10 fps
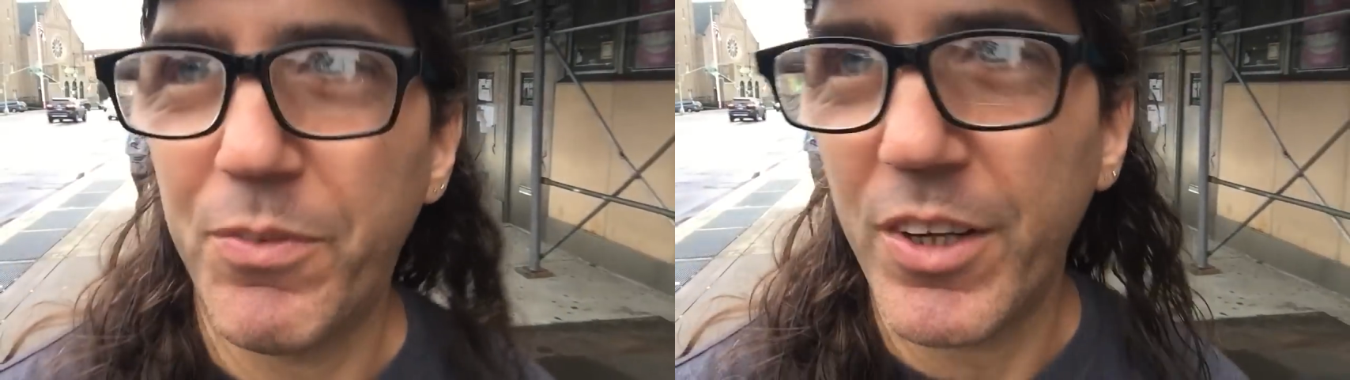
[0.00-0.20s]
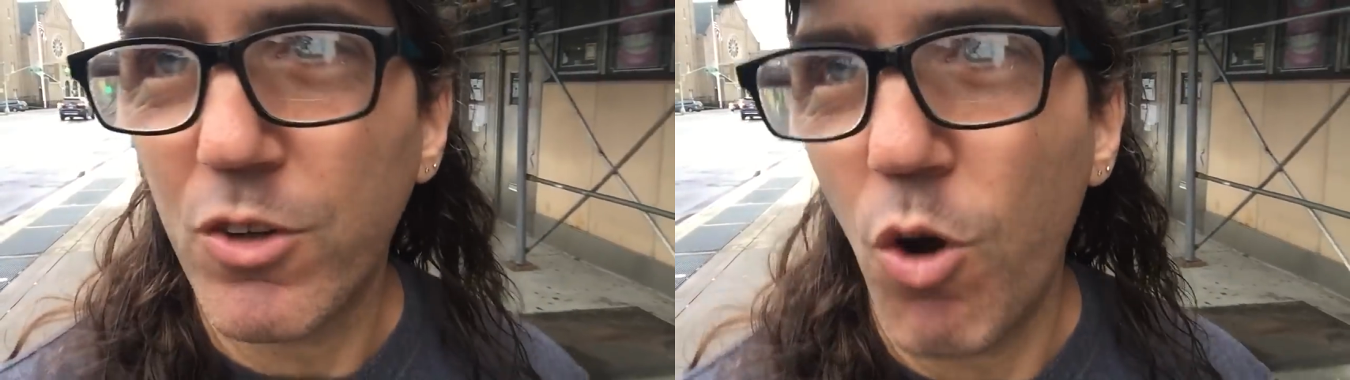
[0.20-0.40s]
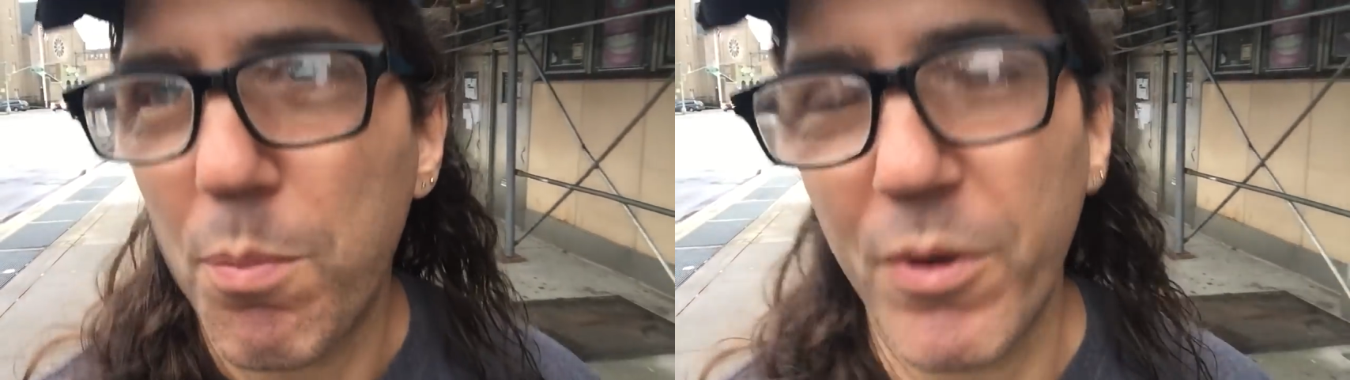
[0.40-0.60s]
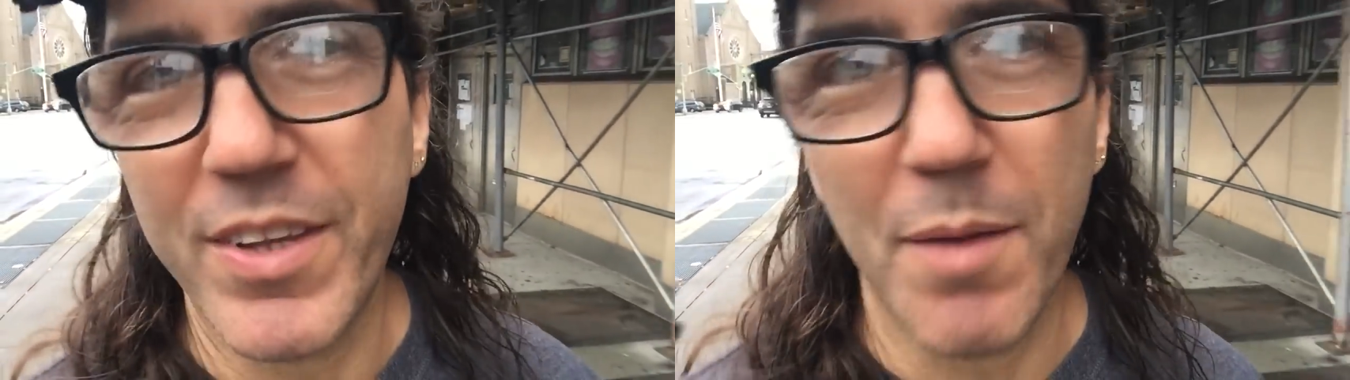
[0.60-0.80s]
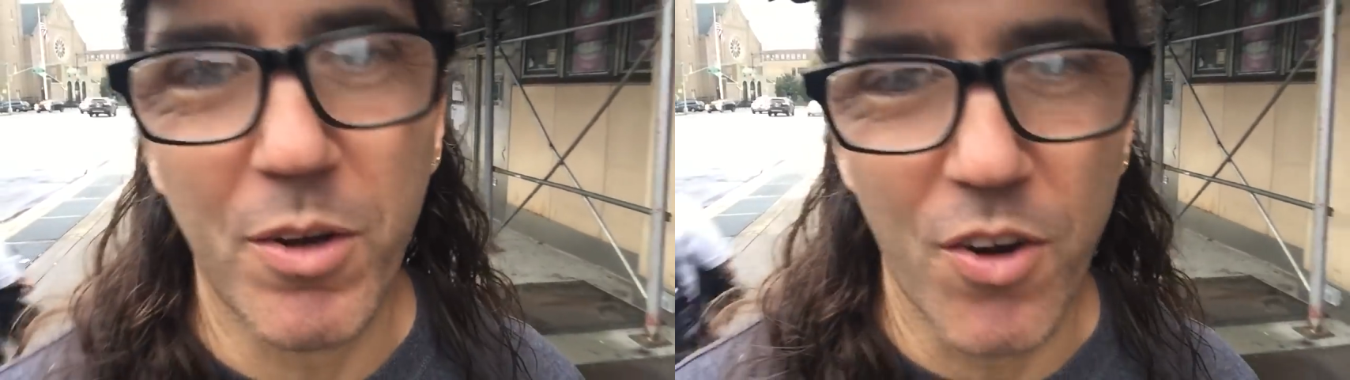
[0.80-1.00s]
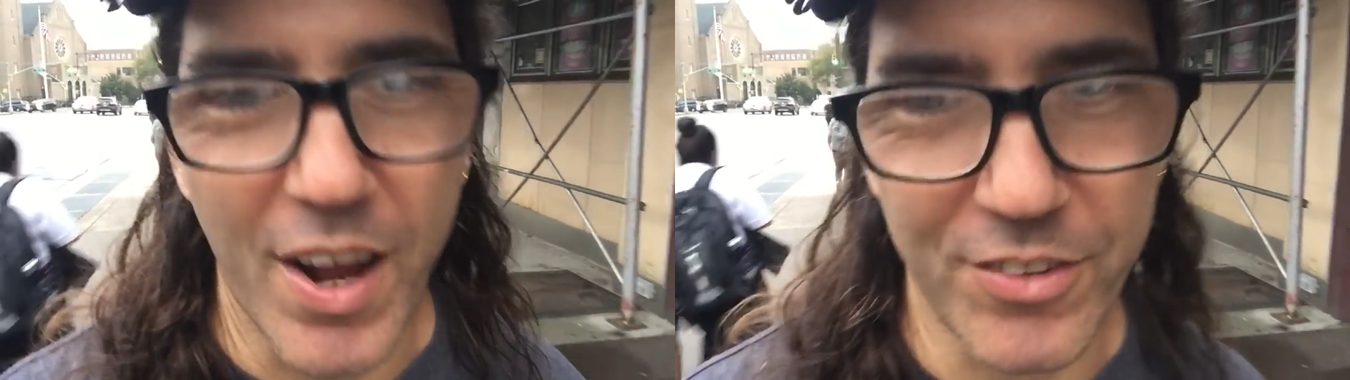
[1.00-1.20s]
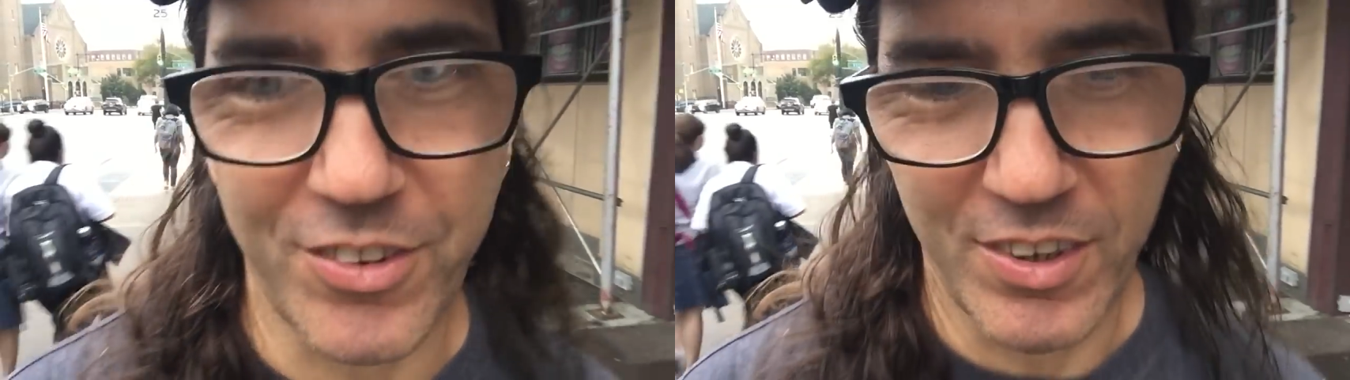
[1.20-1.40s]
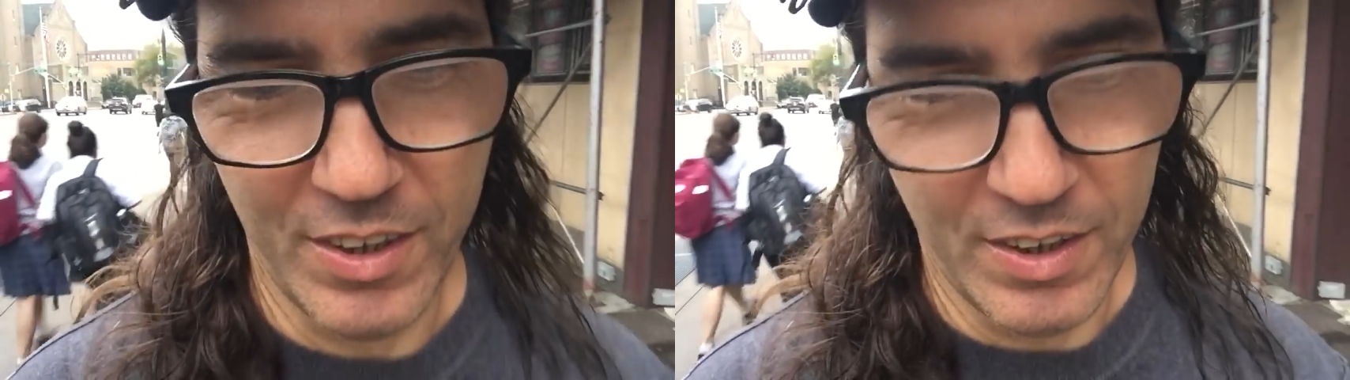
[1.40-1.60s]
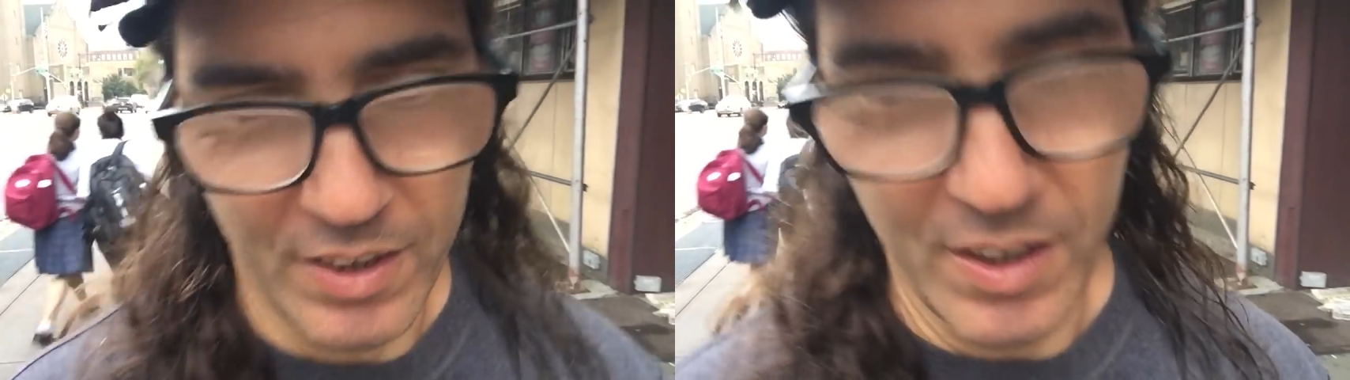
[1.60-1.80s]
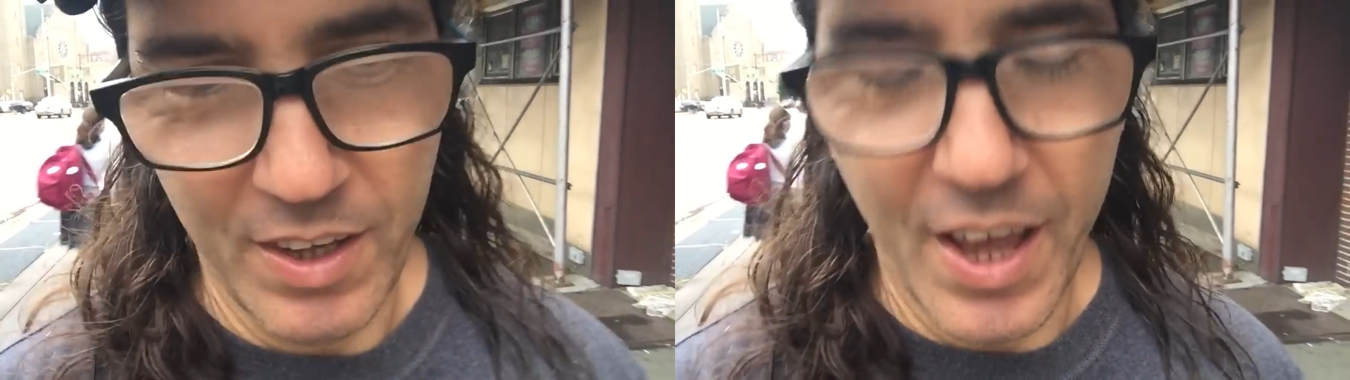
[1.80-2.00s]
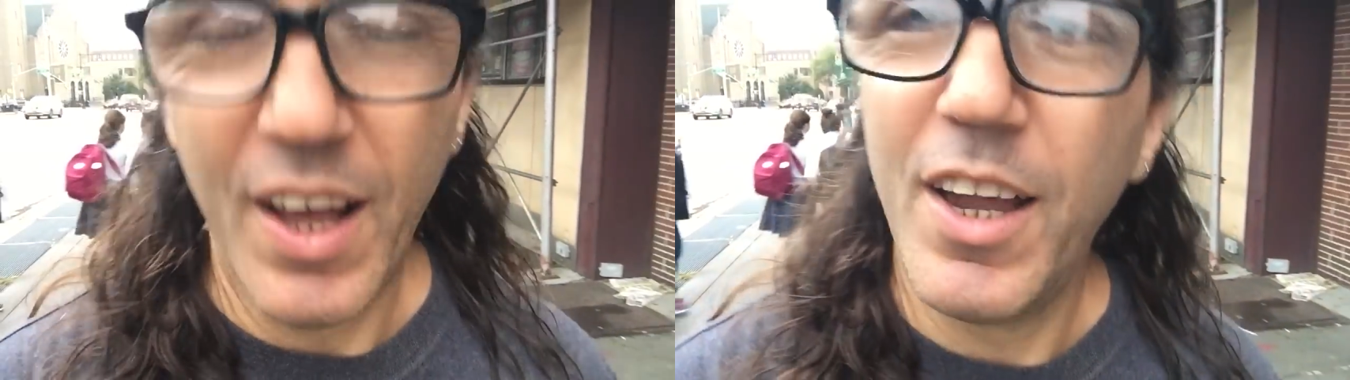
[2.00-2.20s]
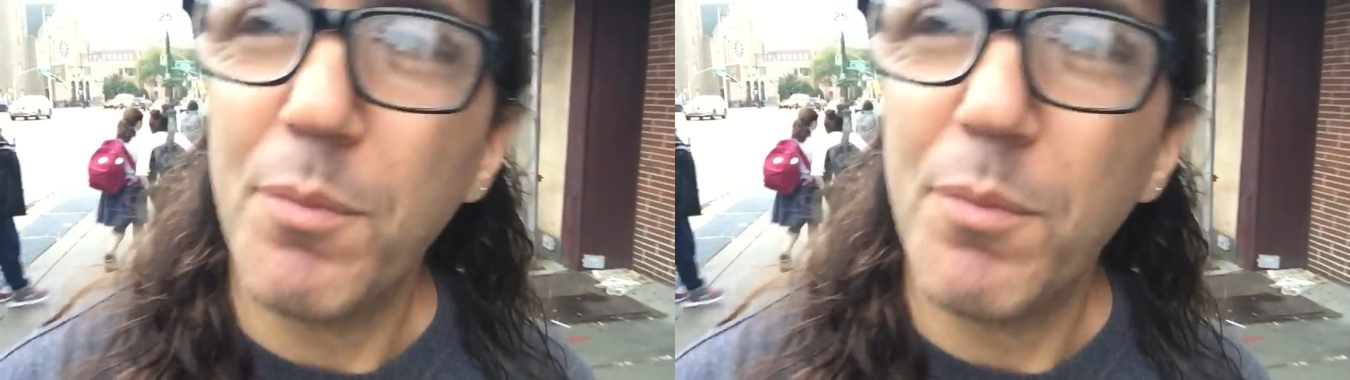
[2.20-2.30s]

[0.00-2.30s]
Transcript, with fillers: to the corporate Democrats. And let